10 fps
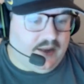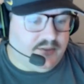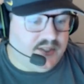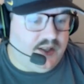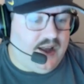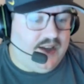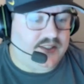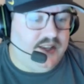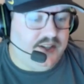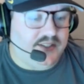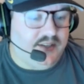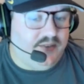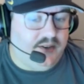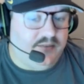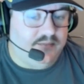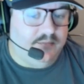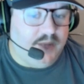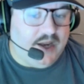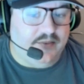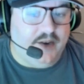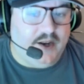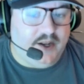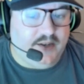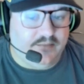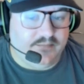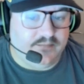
that was the last Thanksgiving Black Friday